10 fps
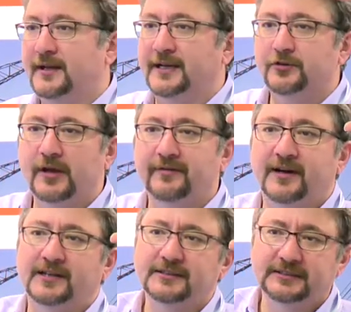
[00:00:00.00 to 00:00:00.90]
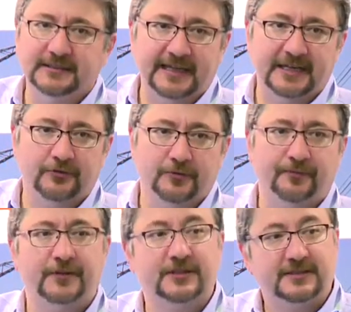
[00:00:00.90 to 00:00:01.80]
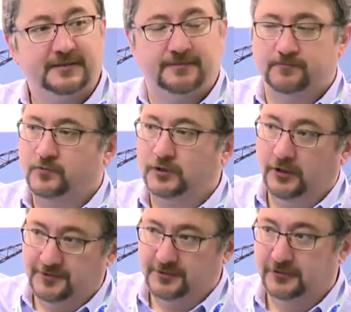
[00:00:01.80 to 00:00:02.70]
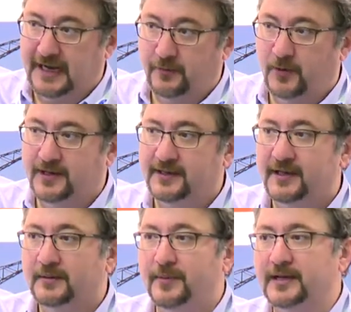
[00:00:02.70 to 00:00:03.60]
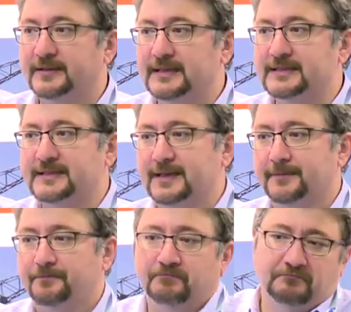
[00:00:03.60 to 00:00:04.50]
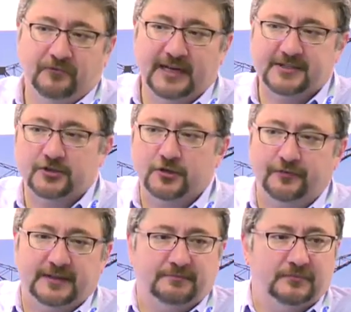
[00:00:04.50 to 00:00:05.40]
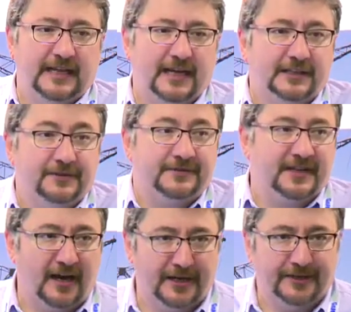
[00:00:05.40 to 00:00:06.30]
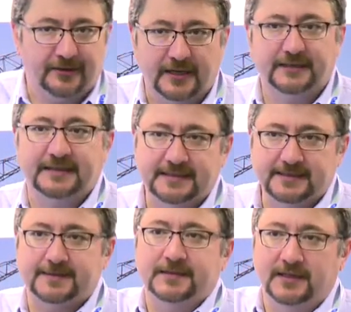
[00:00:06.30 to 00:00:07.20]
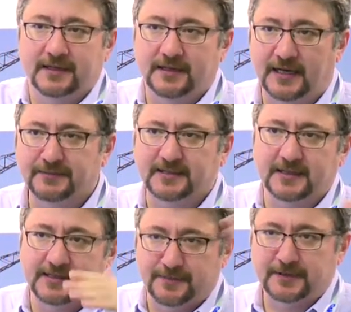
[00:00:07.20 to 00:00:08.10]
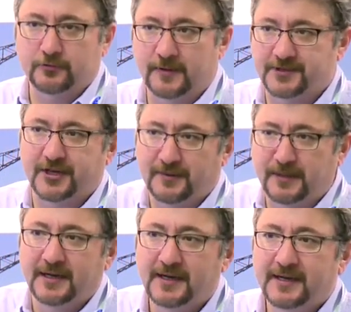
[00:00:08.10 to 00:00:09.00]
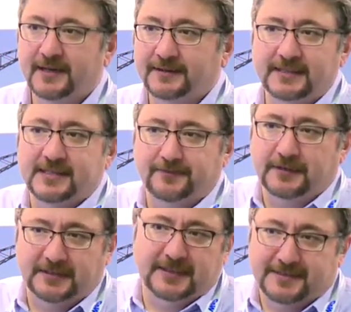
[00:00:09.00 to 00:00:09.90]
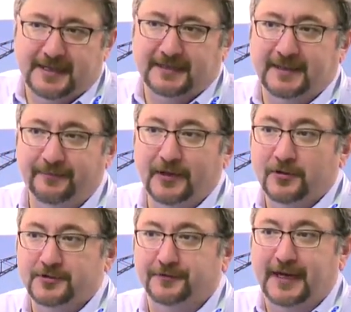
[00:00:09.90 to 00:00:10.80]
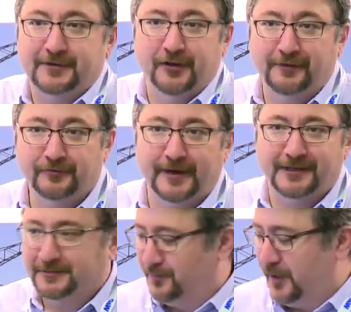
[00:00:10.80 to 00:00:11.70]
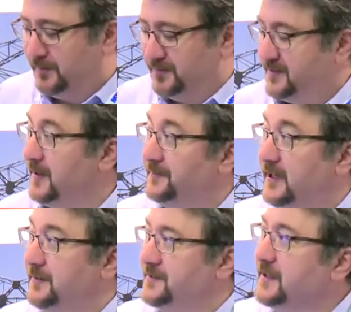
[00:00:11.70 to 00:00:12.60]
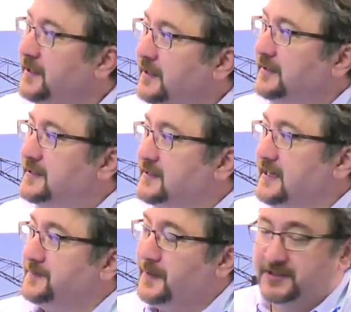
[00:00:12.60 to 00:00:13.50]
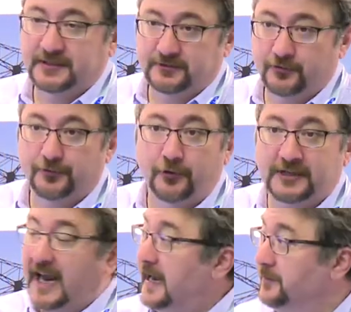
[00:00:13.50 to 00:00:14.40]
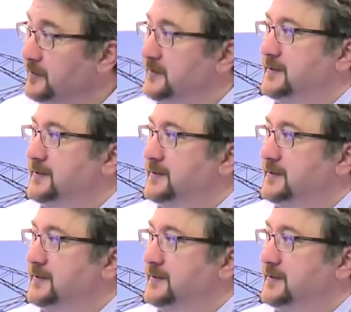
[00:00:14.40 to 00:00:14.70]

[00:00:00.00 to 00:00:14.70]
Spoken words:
and you have other delay group, which is close to that one, but it is residue with negative sign, okay? This is, I'm not gonna spend too much time, but this is what it is, and because of that, you have numerical problems sometimes. This is especially true for cables,